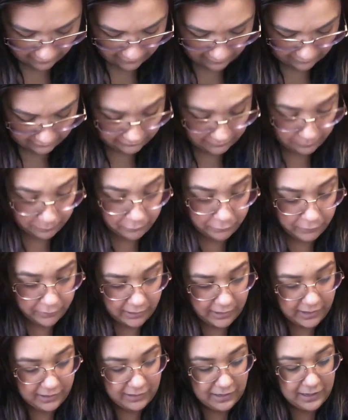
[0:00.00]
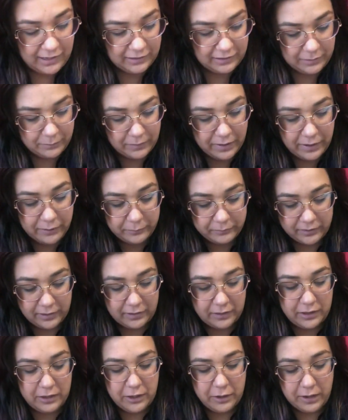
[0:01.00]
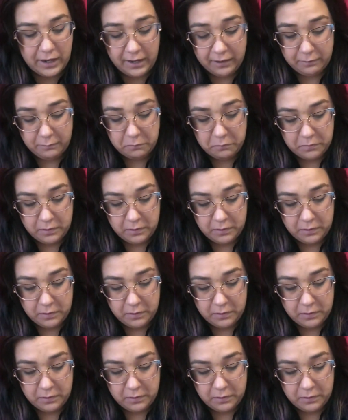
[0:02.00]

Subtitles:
support and letting them know. I was like, you know, I